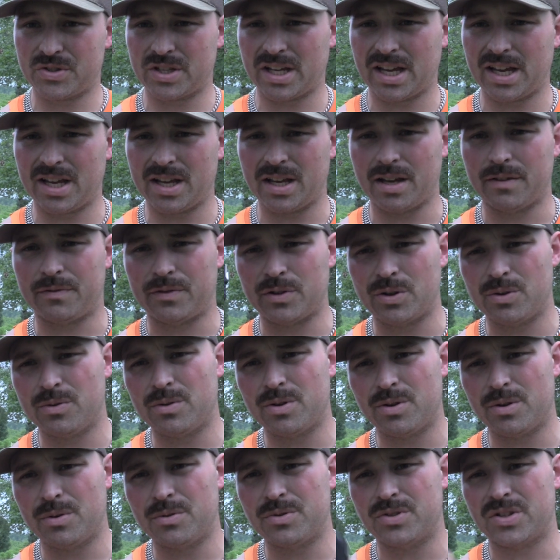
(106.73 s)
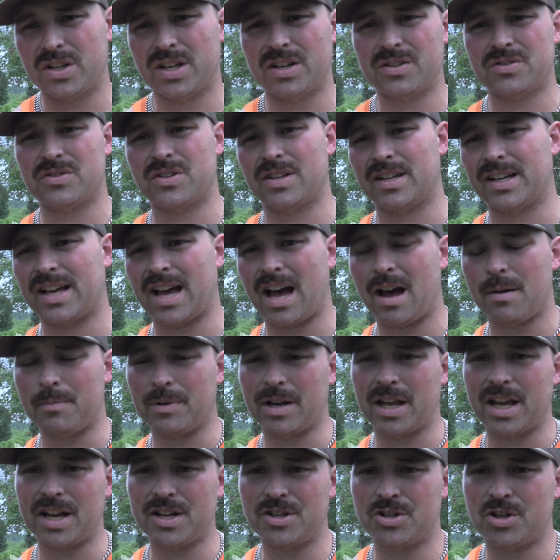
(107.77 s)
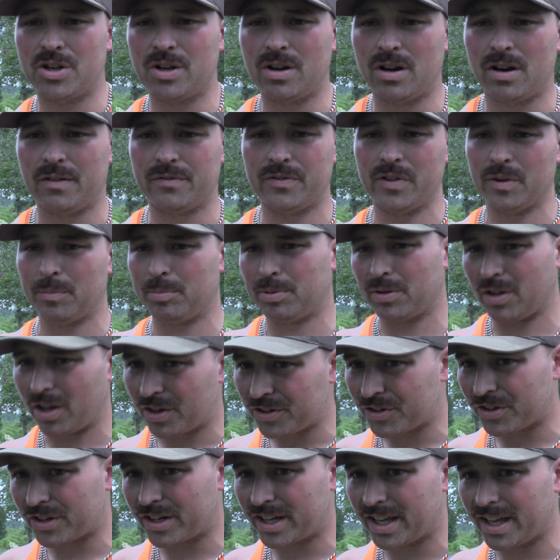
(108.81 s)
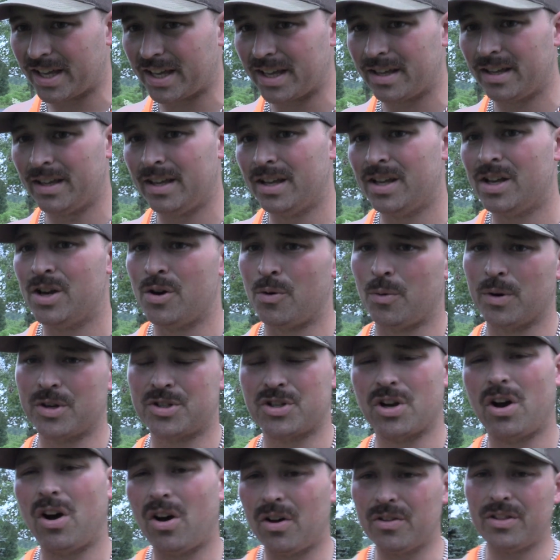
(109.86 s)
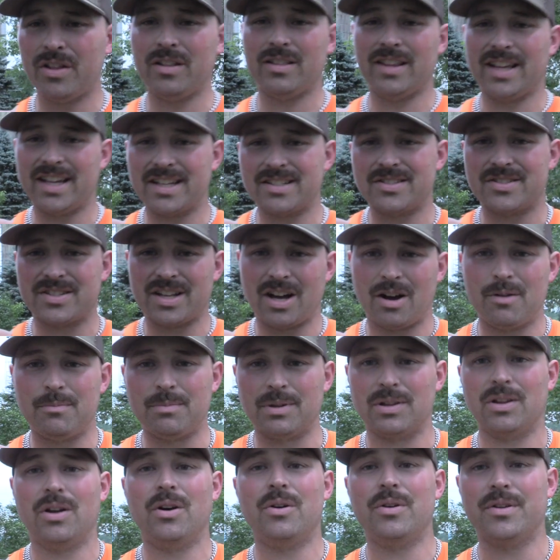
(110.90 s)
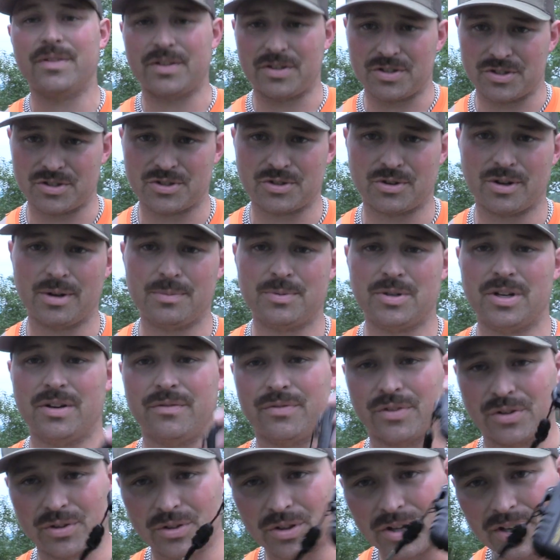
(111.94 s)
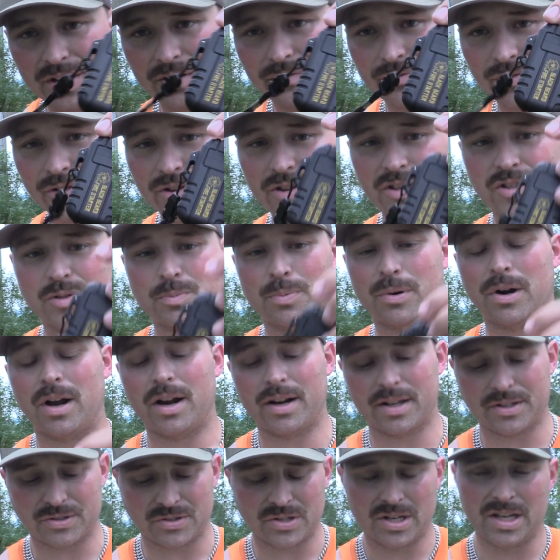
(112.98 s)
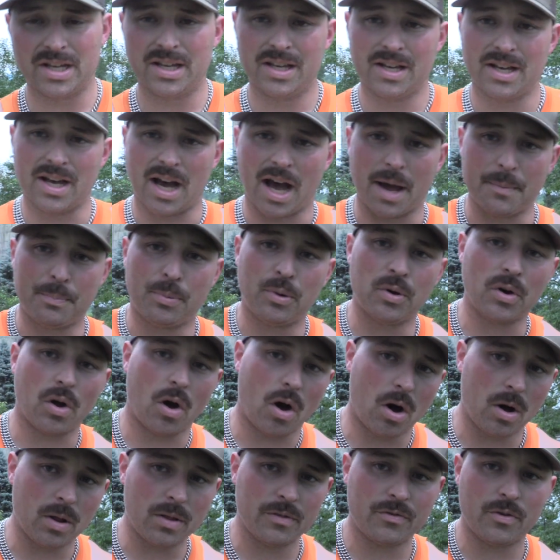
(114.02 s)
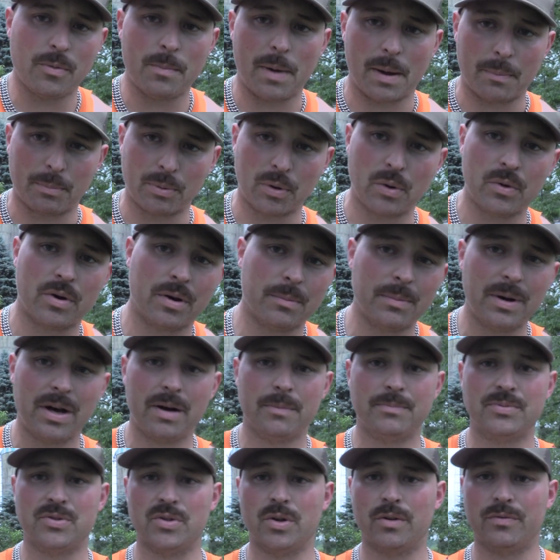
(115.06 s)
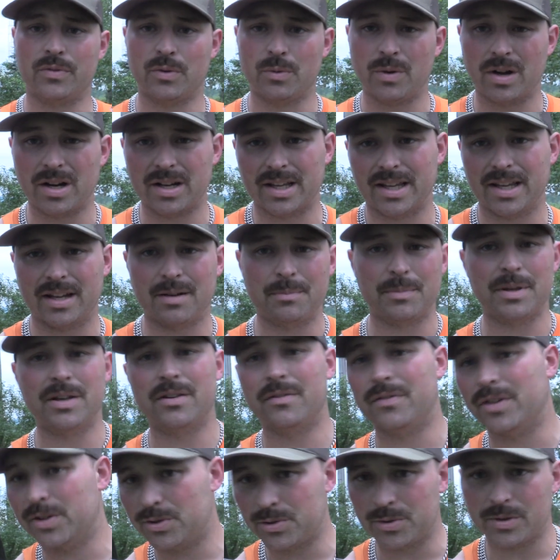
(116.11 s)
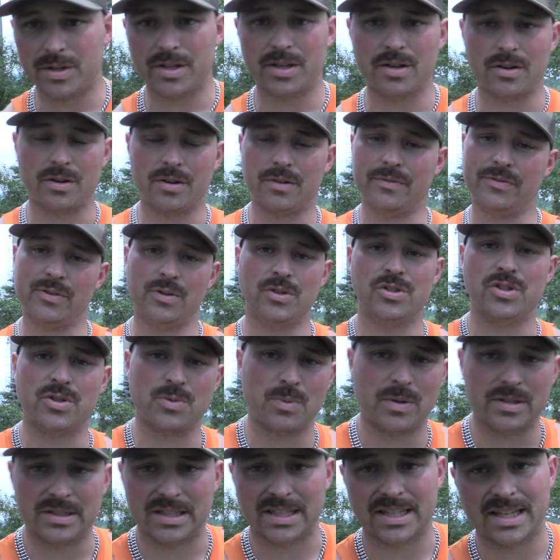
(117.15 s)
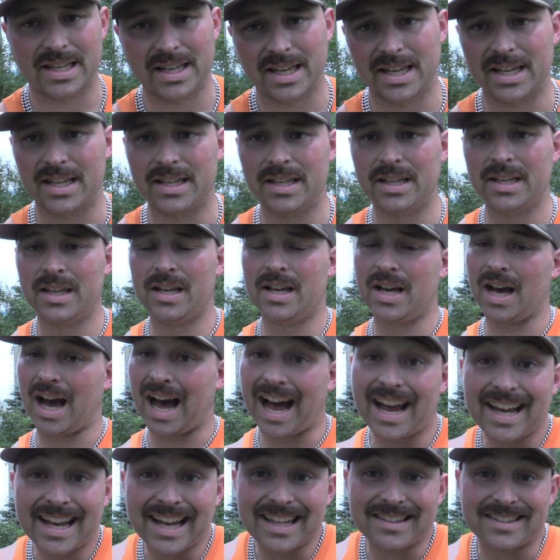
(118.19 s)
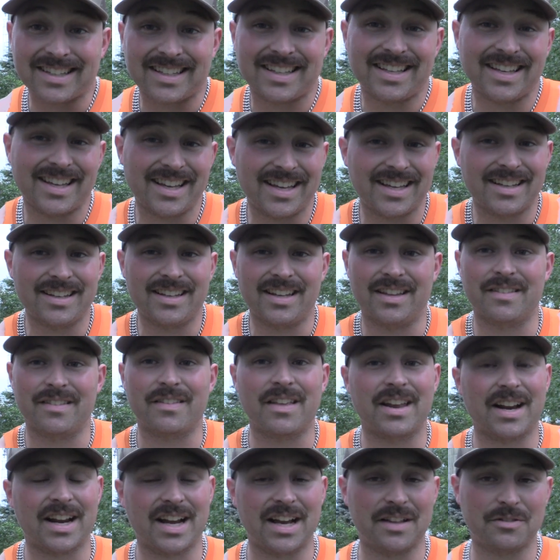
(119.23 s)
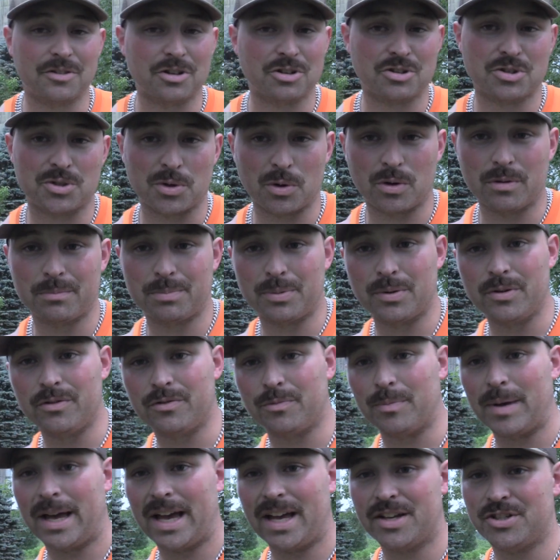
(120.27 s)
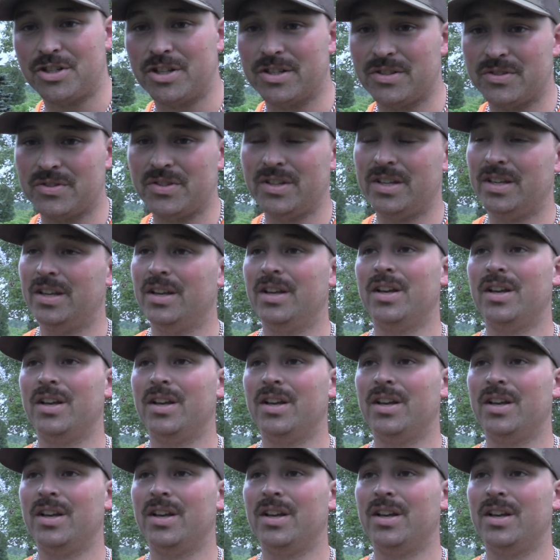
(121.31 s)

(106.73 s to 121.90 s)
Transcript: say if you use this in combination of the plunder kit, which all the links down below in the description, if you're looking for these products, I put all of them, I broke them up. So if you want to get them individually or if you just want the kit, I got the kit and then I got their stormproof matches.